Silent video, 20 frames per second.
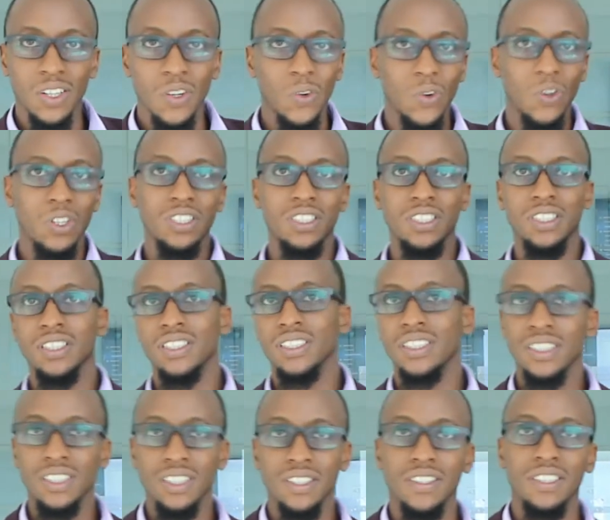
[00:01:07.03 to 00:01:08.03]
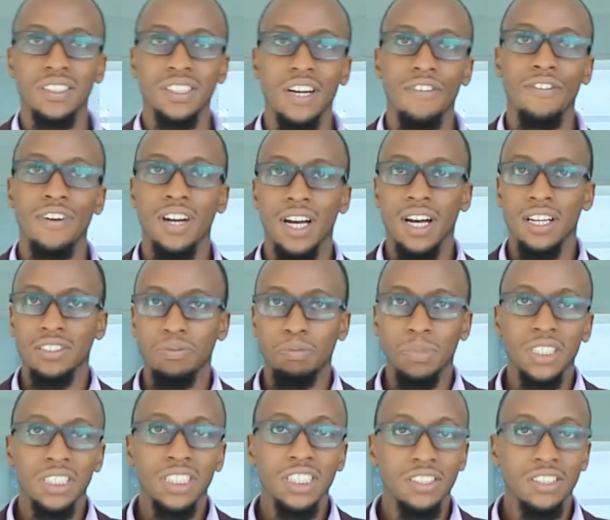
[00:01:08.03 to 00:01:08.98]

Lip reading: what the staff has been